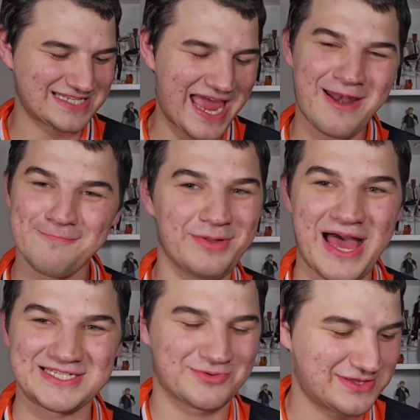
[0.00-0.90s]
I had a
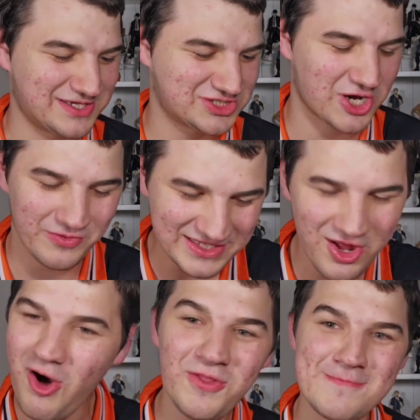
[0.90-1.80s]
blast with this show. That's
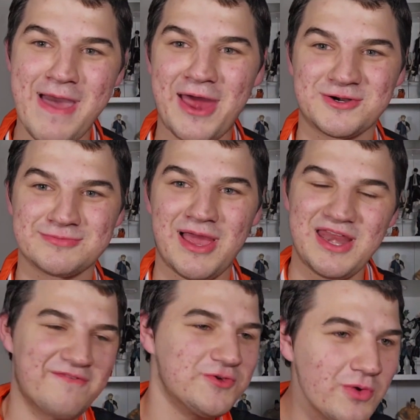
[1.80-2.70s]
all that matters, man.
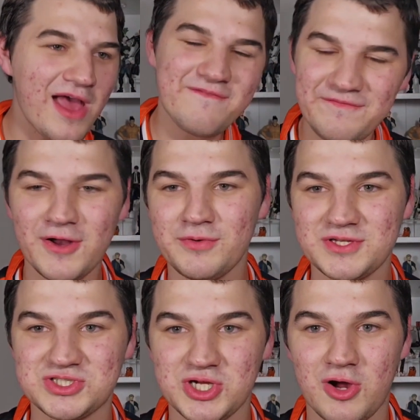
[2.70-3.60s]
If you have fun with a
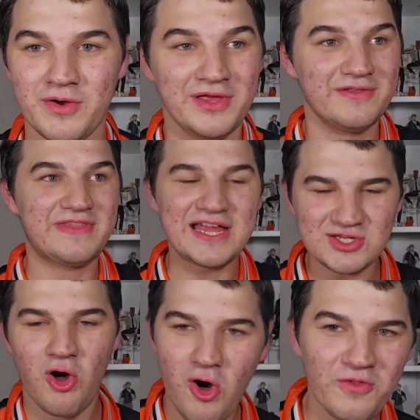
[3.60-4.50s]
show, that's
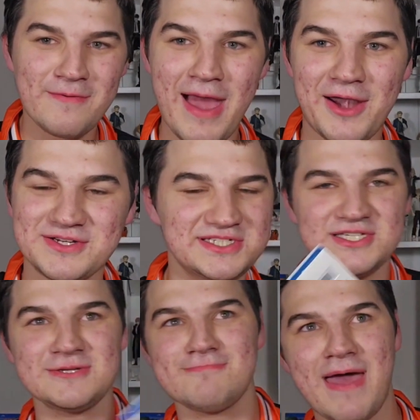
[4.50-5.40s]
all that matters. It
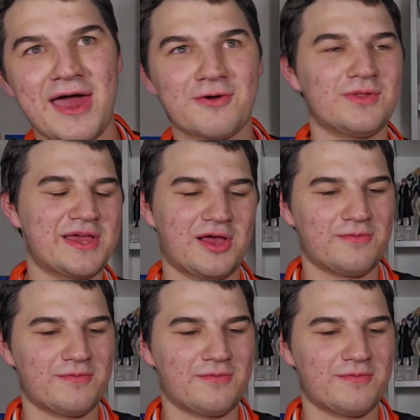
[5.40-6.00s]
doesn't matter, like,